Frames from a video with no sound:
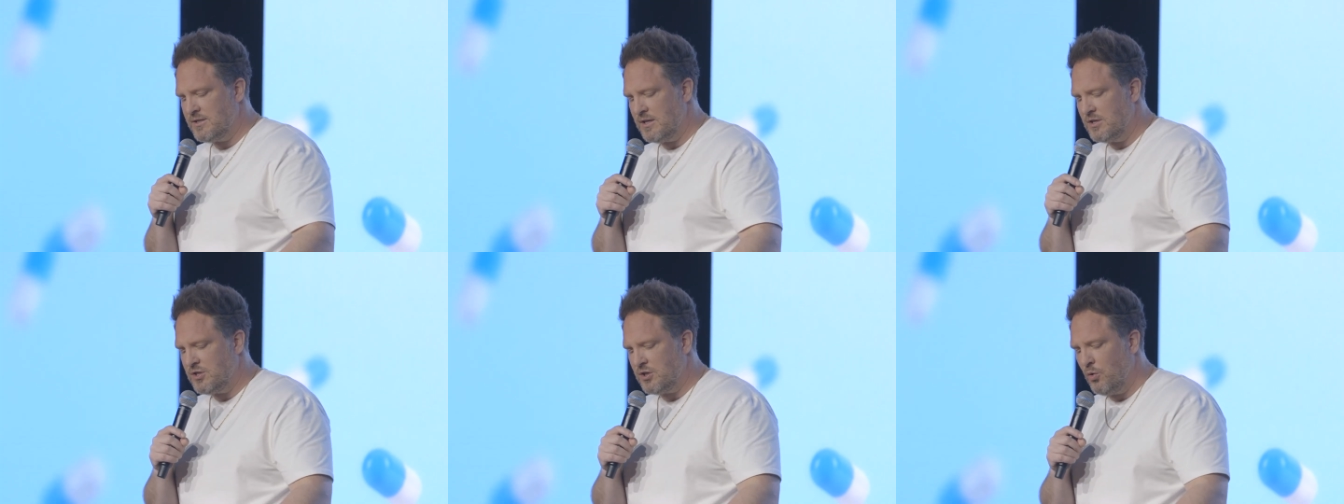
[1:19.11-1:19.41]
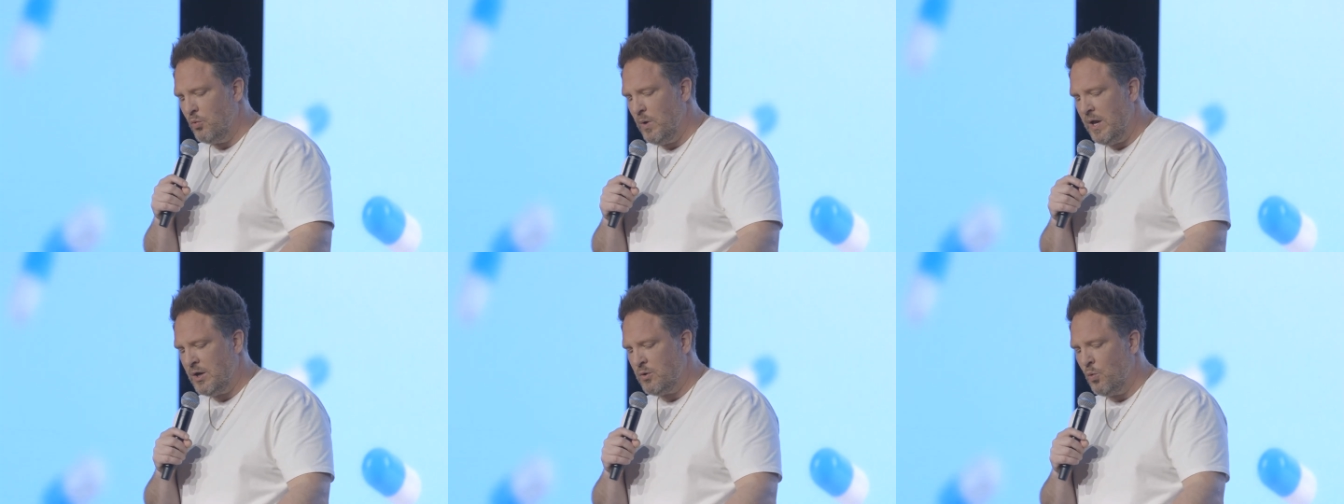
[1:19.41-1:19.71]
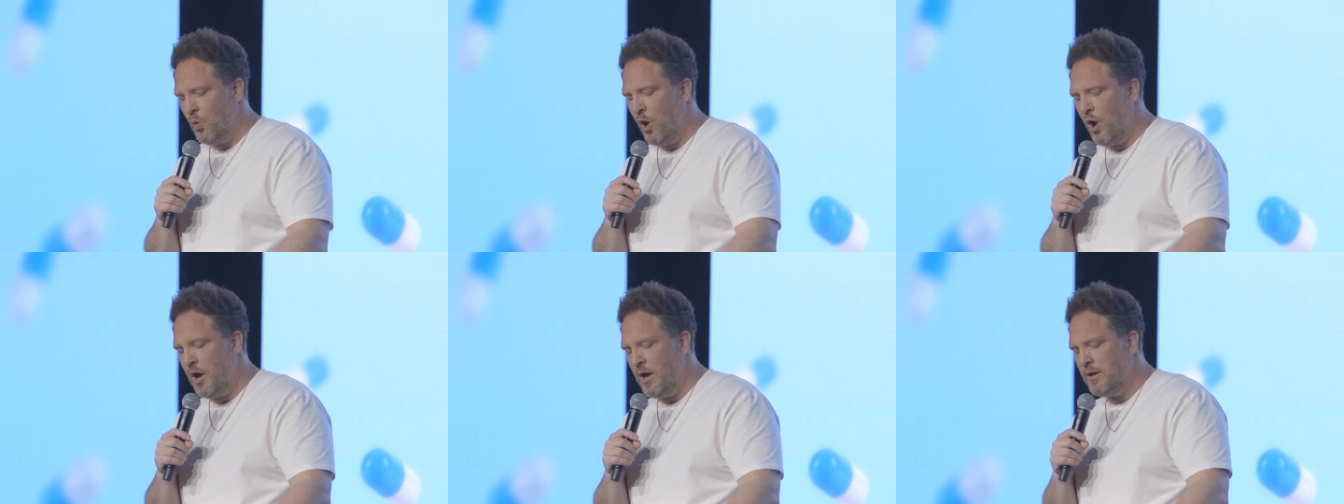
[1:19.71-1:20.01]
And so, week
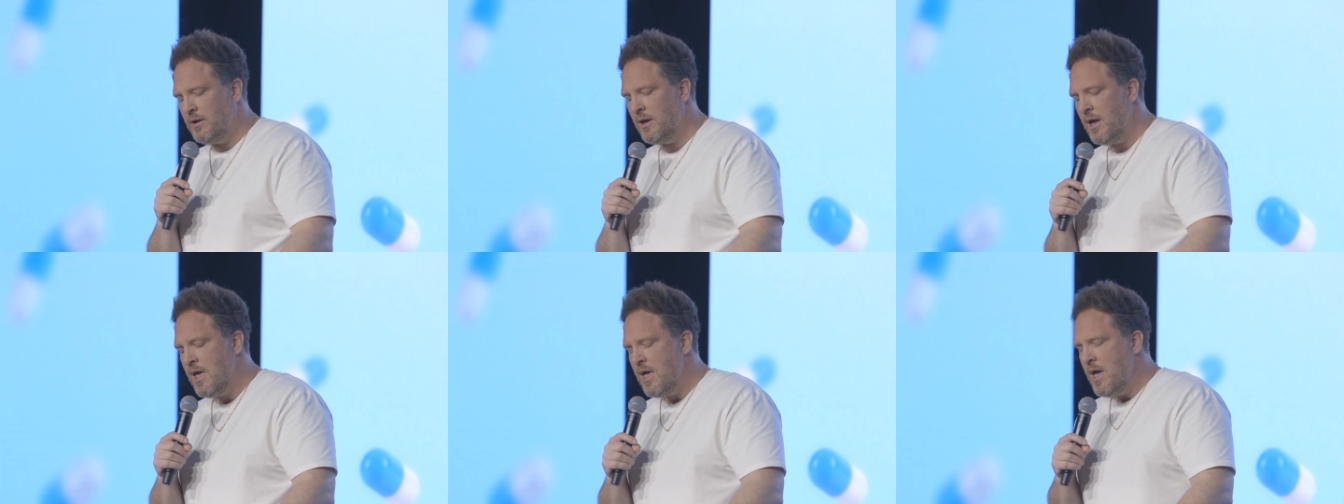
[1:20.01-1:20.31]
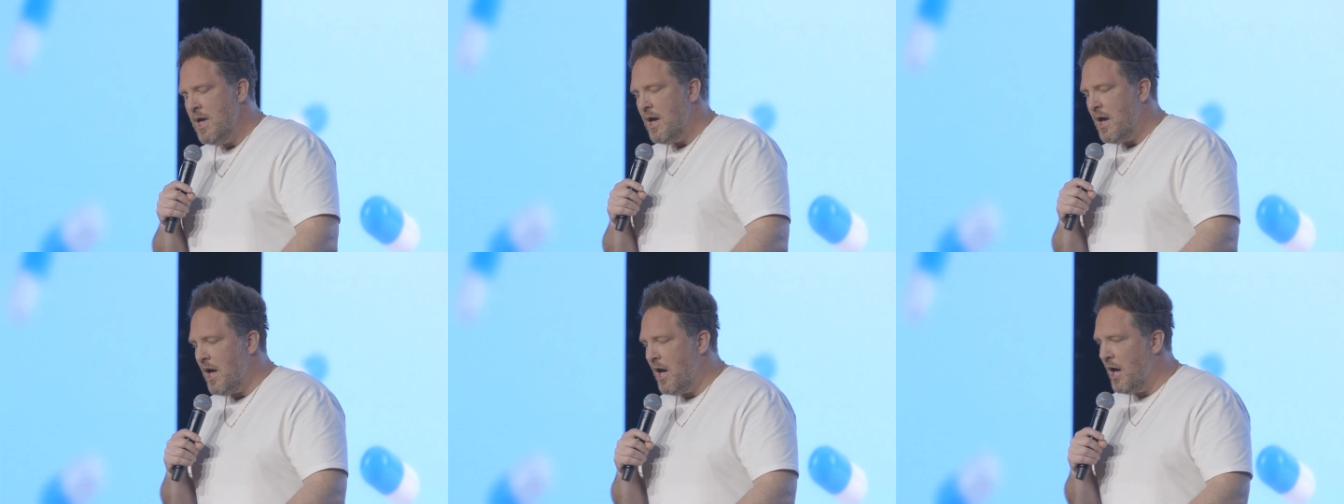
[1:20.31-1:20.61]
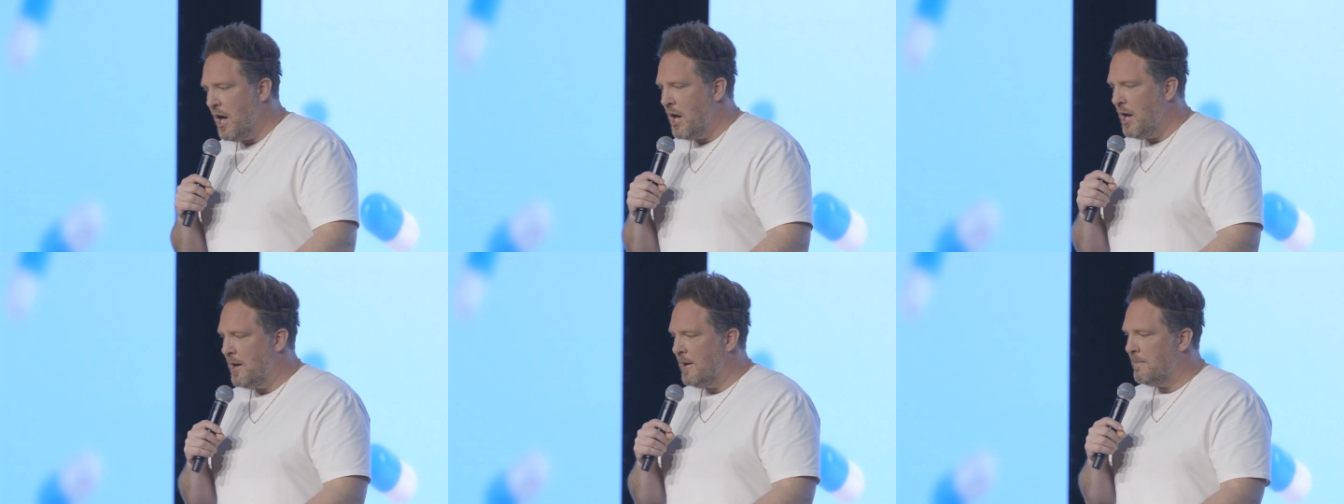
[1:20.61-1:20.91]
one,
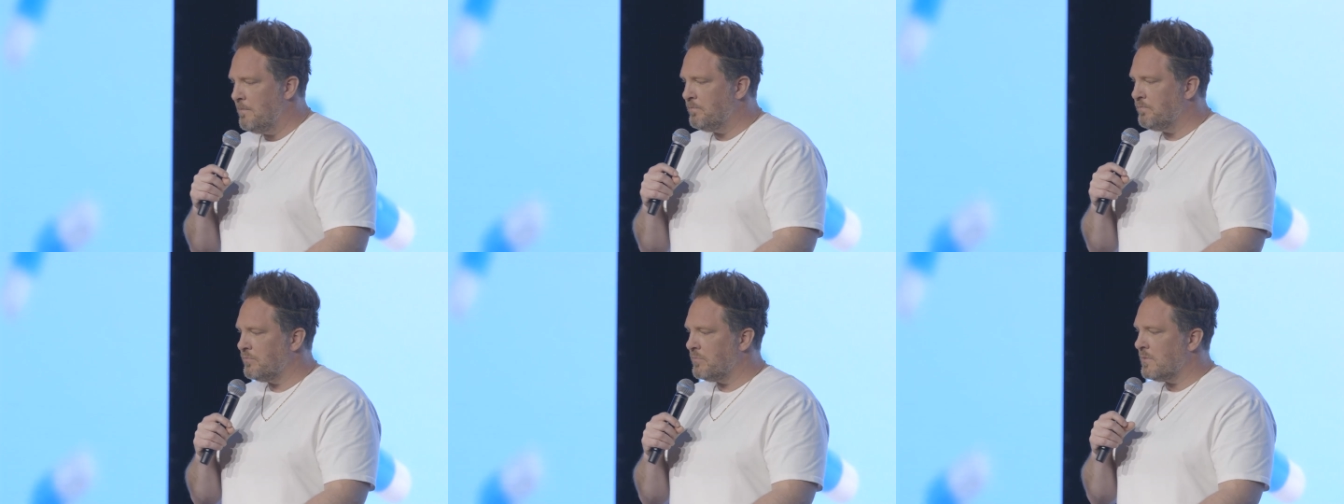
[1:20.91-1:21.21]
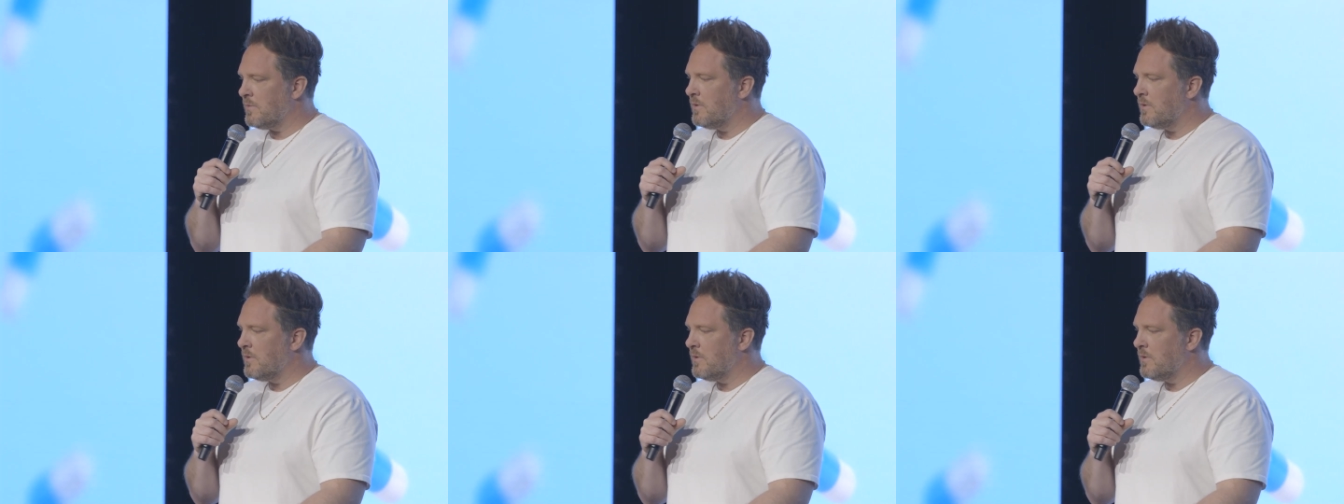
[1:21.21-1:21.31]
um,